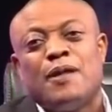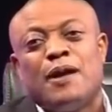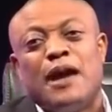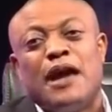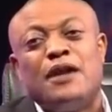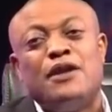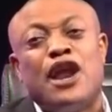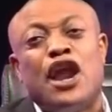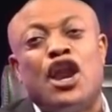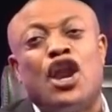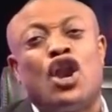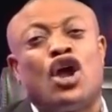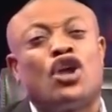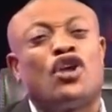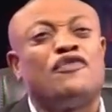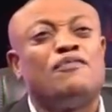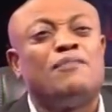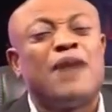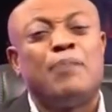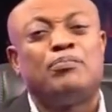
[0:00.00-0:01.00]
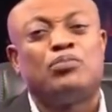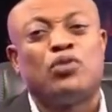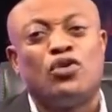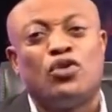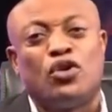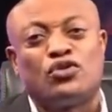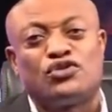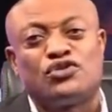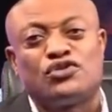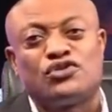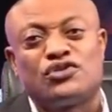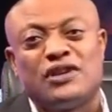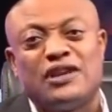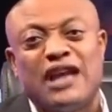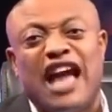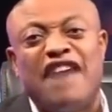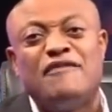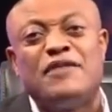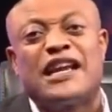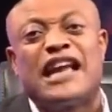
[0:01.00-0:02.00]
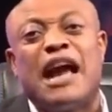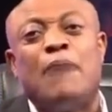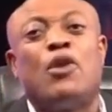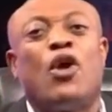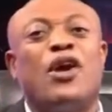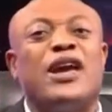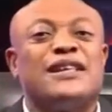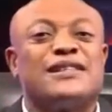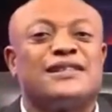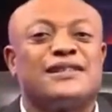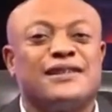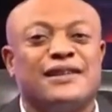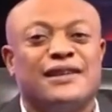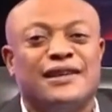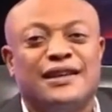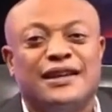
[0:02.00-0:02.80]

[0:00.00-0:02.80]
And a lot of my products have become lawyers.